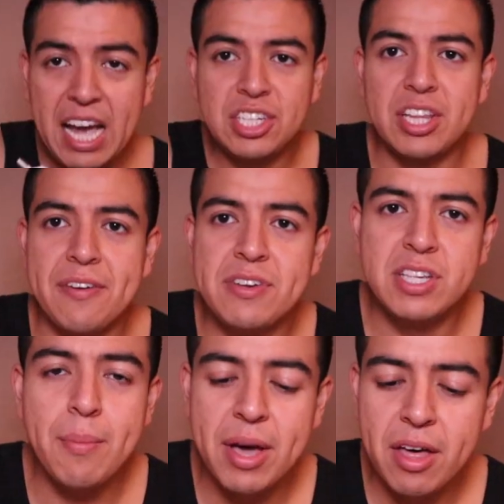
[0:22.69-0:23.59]
Actually, if you
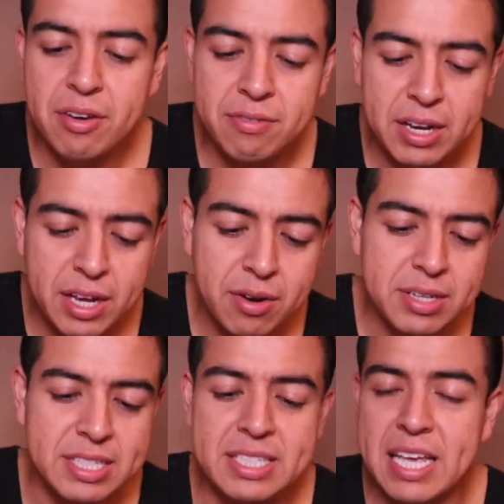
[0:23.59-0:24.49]
saw my other video,
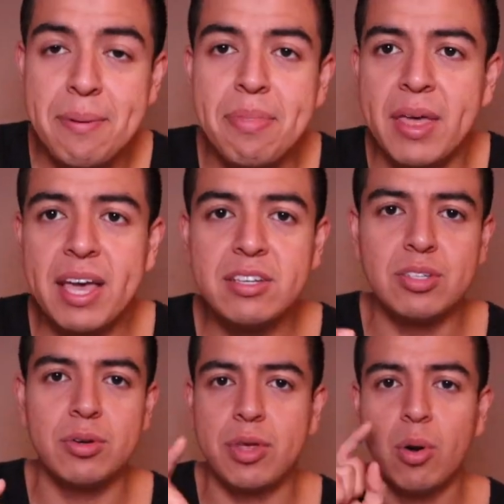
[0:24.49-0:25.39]
it's the same thing.
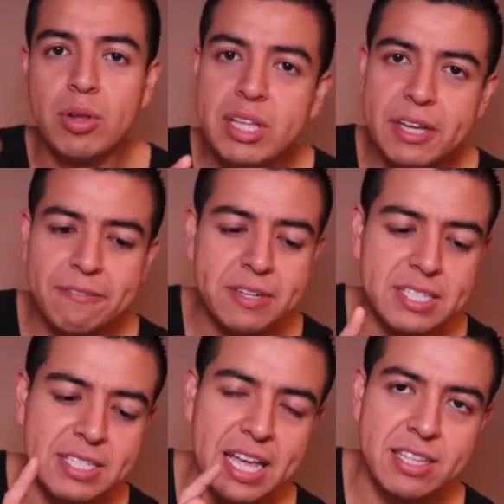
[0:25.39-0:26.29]
So the only
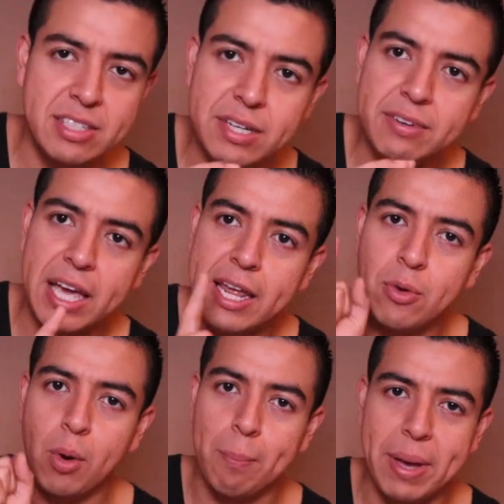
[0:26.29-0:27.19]
difference is that instead of
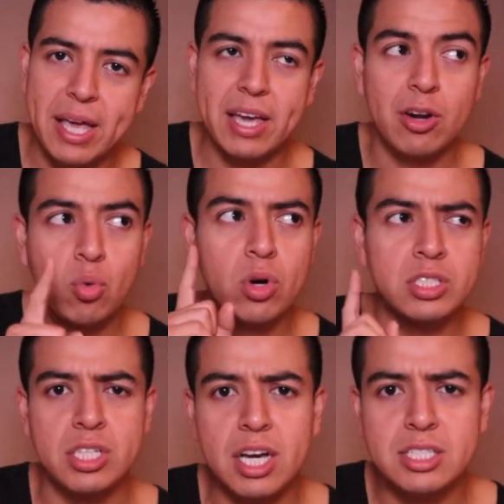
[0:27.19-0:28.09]
getting one bacon and
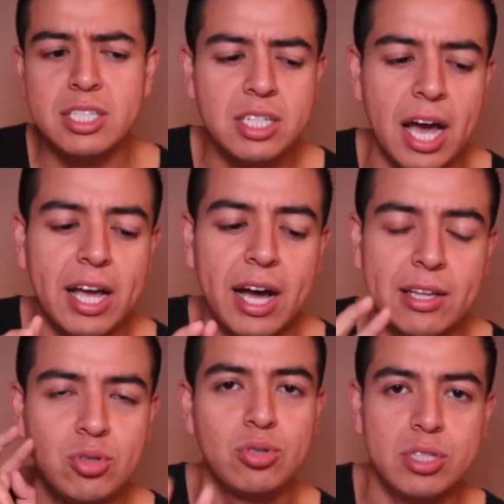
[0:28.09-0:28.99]
one sausage, I
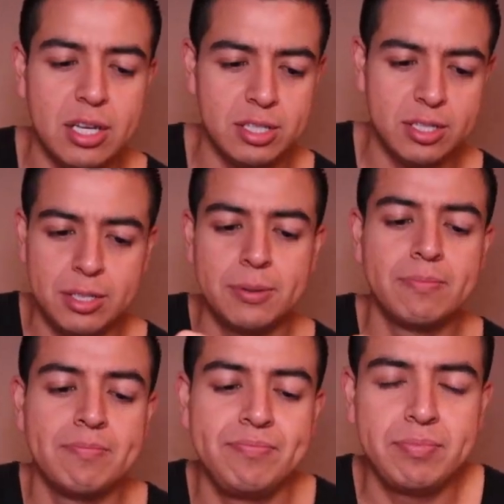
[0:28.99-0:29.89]
got two sausage
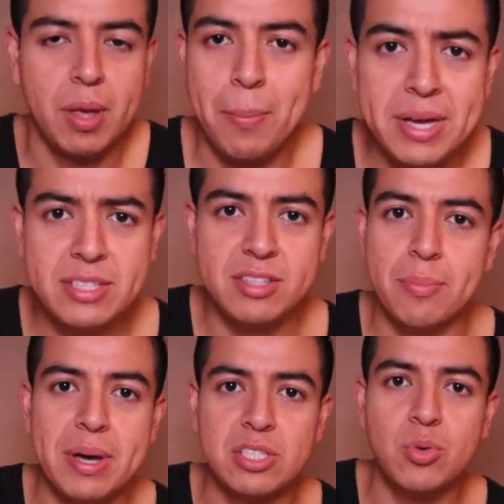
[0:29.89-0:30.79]
because it's
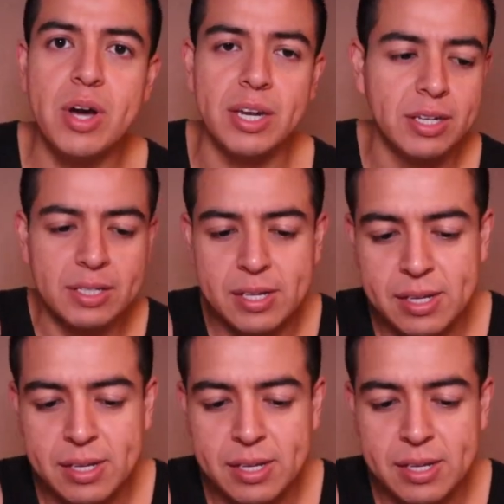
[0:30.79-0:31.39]
the best one.